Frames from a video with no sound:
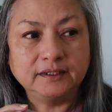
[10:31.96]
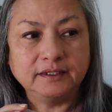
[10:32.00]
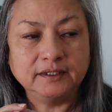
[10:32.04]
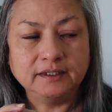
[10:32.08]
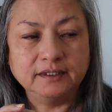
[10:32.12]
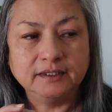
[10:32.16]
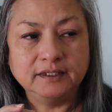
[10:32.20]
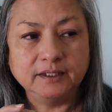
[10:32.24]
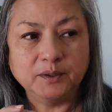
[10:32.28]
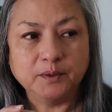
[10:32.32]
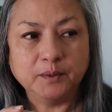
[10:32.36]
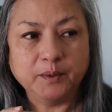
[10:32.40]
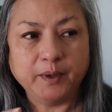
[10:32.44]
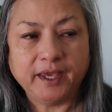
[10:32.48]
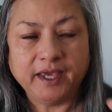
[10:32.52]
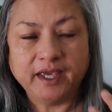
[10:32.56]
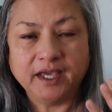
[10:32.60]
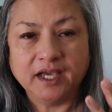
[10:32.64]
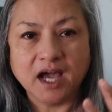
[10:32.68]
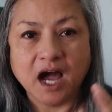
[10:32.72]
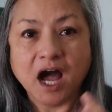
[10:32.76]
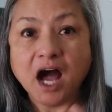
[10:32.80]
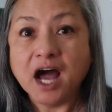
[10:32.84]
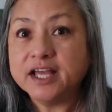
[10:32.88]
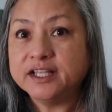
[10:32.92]
the way
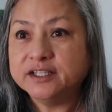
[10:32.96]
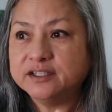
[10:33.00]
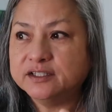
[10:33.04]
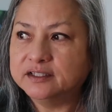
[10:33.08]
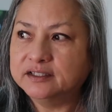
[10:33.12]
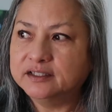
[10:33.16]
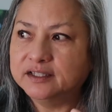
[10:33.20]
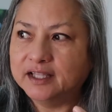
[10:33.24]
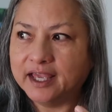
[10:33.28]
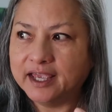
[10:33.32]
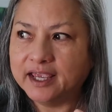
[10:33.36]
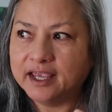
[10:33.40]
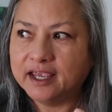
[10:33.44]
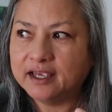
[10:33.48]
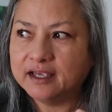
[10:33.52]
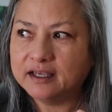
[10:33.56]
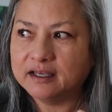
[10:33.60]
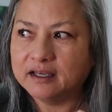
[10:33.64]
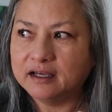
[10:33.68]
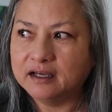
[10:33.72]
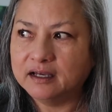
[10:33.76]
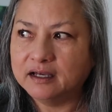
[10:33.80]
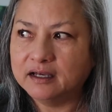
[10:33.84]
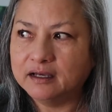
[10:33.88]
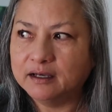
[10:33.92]
God
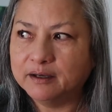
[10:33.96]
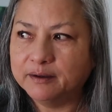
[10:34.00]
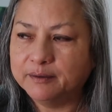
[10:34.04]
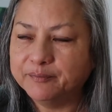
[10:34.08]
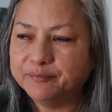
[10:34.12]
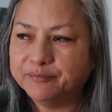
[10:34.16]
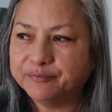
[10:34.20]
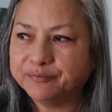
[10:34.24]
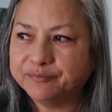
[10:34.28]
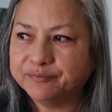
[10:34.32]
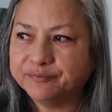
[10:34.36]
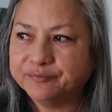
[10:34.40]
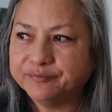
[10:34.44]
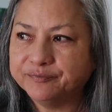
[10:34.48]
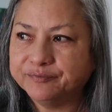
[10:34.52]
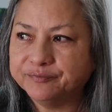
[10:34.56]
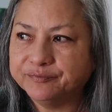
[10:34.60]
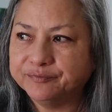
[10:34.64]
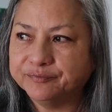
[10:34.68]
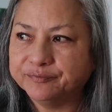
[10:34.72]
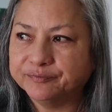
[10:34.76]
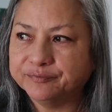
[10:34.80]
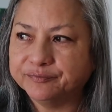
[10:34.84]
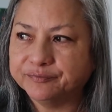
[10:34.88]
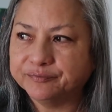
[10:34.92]
like um,
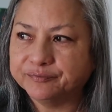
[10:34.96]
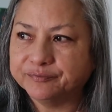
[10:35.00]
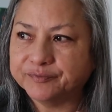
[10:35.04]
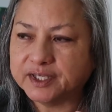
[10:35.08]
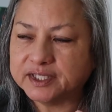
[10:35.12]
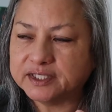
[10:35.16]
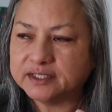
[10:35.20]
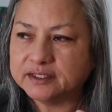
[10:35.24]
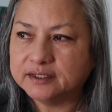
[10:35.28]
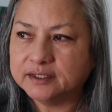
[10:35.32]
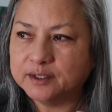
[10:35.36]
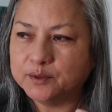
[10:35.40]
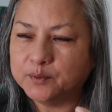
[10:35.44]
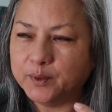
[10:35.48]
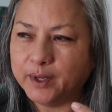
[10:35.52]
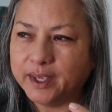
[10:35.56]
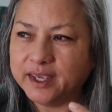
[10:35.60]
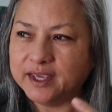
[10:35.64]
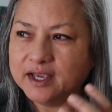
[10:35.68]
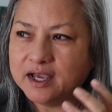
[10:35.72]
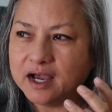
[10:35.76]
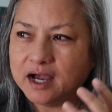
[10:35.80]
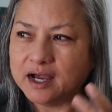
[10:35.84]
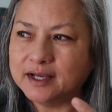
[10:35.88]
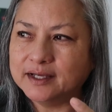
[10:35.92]
the
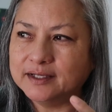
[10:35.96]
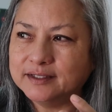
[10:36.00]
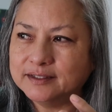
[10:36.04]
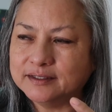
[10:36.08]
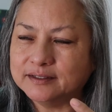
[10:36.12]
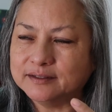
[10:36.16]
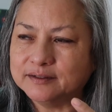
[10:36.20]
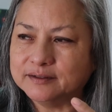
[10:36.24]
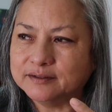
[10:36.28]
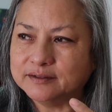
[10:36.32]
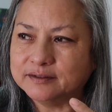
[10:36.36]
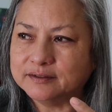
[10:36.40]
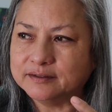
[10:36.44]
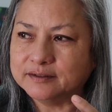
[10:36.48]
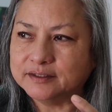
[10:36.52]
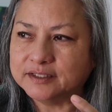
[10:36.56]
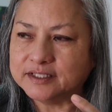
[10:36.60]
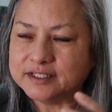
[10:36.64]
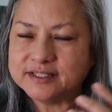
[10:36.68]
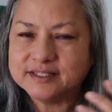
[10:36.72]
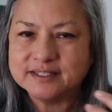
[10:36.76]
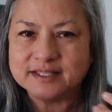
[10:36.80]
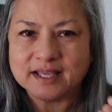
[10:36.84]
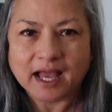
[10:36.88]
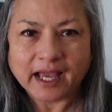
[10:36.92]
way God
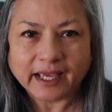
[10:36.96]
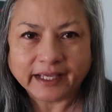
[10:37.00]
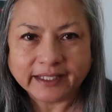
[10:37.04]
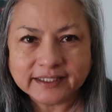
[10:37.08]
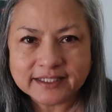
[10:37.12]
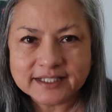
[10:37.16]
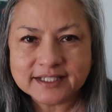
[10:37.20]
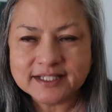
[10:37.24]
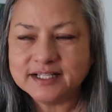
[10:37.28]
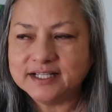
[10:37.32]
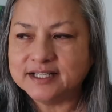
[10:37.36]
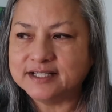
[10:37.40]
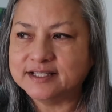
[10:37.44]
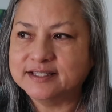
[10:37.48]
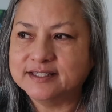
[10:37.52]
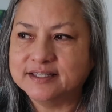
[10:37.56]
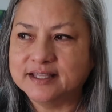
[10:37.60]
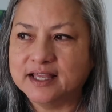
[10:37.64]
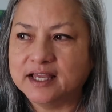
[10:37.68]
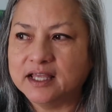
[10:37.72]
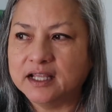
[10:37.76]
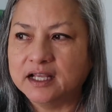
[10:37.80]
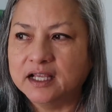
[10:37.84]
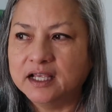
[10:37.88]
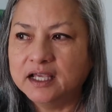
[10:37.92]
designed it is
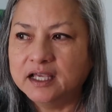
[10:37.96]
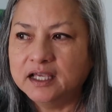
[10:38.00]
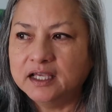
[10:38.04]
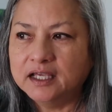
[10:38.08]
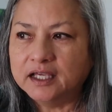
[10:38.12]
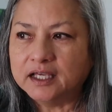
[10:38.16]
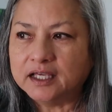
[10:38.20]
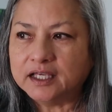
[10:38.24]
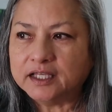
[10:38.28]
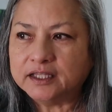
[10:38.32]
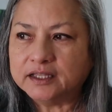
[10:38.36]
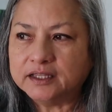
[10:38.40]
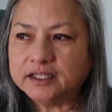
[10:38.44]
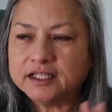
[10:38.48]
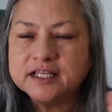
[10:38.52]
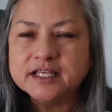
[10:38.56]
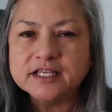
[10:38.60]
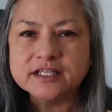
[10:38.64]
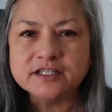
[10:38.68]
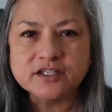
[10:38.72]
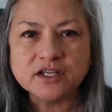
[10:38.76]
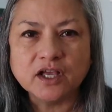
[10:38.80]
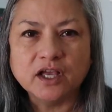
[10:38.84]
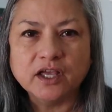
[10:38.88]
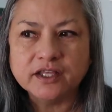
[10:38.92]
that
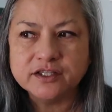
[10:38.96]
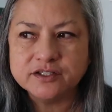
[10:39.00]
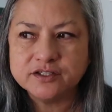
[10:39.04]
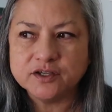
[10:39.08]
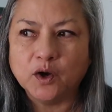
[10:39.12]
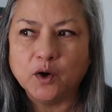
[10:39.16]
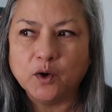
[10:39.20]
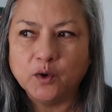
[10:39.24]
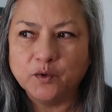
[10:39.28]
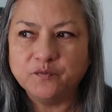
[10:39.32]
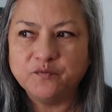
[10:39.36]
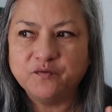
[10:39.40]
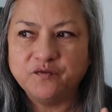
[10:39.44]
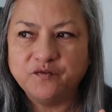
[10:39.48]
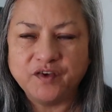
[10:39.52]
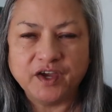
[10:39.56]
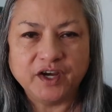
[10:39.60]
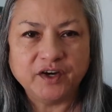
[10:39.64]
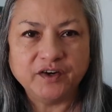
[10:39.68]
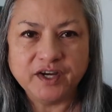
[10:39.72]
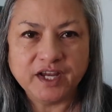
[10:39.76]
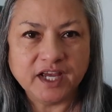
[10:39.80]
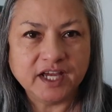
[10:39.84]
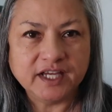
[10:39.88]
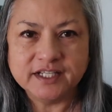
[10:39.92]
it's it's
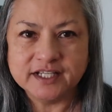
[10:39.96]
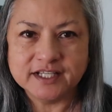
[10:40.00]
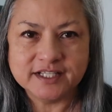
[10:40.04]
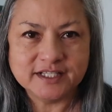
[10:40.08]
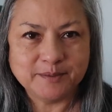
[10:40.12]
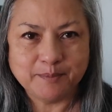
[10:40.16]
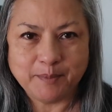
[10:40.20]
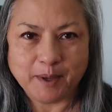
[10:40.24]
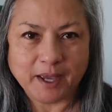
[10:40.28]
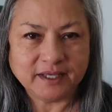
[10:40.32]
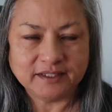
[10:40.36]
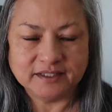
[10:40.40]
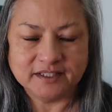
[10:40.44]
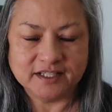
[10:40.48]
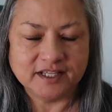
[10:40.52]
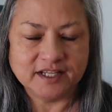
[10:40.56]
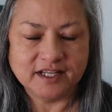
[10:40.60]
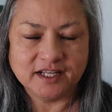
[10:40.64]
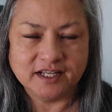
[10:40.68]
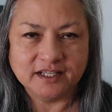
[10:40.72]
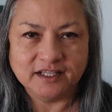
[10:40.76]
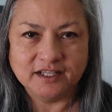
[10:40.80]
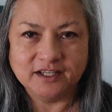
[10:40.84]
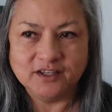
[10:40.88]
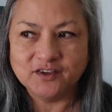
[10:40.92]
very
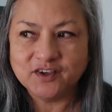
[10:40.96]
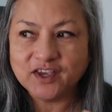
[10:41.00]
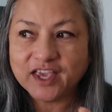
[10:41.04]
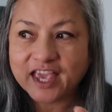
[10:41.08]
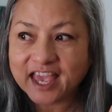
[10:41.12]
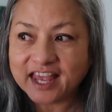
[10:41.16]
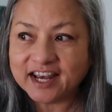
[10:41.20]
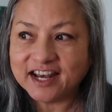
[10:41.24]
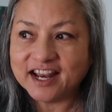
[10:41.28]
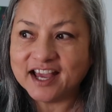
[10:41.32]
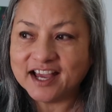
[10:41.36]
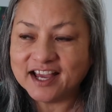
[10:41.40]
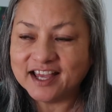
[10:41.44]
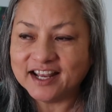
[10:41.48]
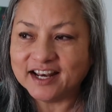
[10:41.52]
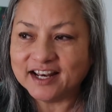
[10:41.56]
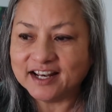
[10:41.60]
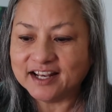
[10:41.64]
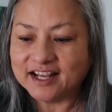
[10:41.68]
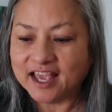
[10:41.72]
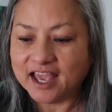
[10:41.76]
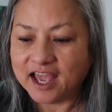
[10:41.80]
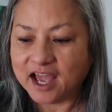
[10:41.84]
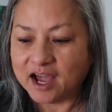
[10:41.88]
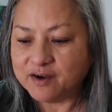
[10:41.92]
unexpected. You cannot
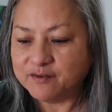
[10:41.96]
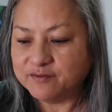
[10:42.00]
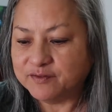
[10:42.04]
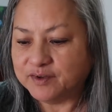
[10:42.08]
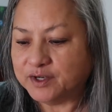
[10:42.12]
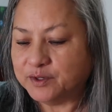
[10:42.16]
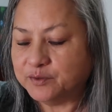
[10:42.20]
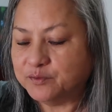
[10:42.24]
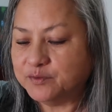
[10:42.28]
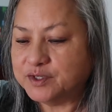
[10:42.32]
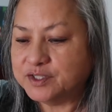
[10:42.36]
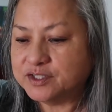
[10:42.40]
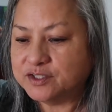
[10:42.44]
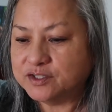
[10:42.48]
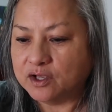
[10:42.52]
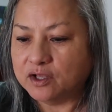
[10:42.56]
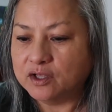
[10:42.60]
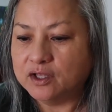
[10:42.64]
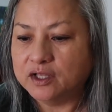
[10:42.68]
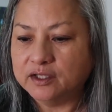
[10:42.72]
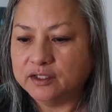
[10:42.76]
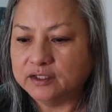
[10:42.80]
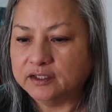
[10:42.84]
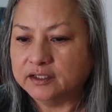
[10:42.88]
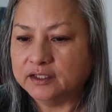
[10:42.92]
have a
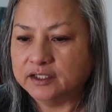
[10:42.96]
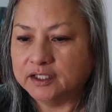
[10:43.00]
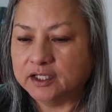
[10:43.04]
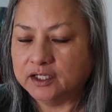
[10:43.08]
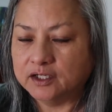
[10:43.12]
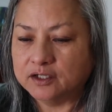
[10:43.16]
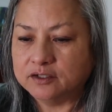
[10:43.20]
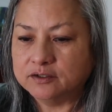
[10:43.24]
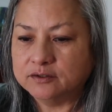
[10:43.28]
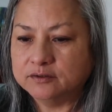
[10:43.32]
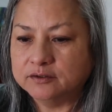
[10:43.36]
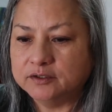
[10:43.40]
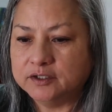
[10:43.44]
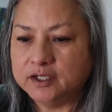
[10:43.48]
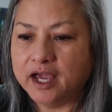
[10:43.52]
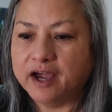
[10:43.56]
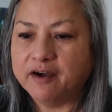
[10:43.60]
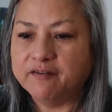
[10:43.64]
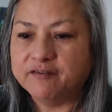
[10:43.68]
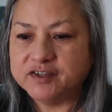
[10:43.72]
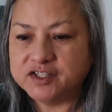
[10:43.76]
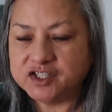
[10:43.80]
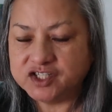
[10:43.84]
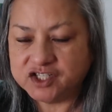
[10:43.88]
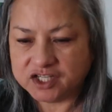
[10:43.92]
result. You know, you
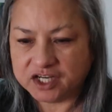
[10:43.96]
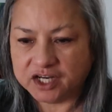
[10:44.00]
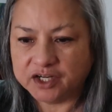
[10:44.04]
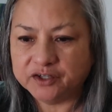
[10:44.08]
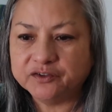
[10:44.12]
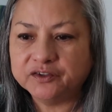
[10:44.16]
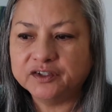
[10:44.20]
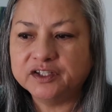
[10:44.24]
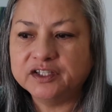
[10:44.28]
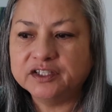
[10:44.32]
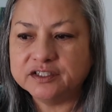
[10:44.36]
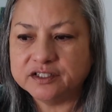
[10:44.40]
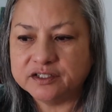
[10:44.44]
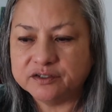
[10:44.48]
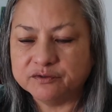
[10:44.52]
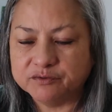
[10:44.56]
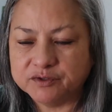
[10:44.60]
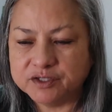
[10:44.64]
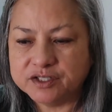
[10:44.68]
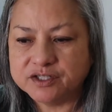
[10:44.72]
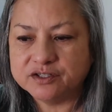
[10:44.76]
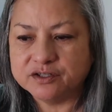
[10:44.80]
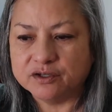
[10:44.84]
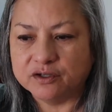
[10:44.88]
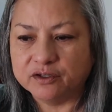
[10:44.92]
have a general
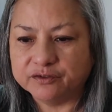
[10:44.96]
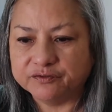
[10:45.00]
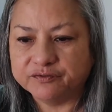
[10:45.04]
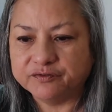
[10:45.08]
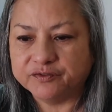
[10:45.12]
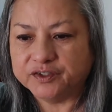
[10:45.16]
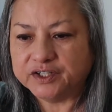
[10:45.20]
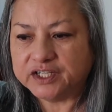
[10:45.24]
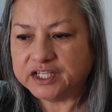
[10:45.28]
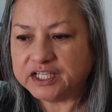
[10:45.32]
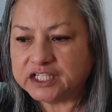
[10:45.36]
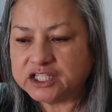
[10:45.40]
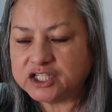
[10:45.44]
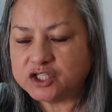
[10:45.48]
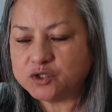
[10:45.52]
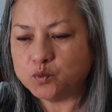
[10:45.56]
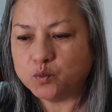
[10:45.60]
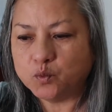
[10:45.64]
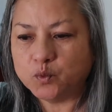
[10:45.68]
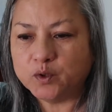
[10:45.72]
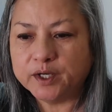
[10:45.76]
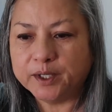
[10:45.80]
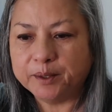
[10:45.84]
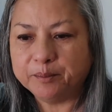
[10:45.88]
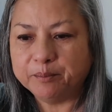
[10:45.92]
result for each
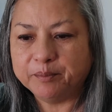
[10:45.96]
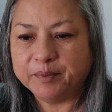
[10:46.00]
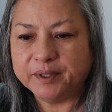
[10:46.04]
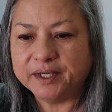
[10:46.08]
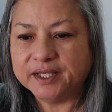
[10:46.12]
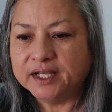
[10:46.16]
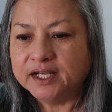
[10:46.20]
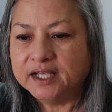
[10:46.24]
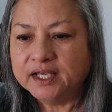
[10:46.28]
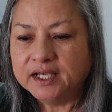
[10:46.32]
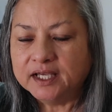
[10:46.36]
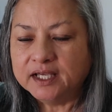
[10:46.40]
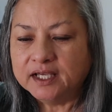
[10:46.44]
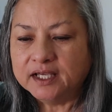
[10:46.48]
one, but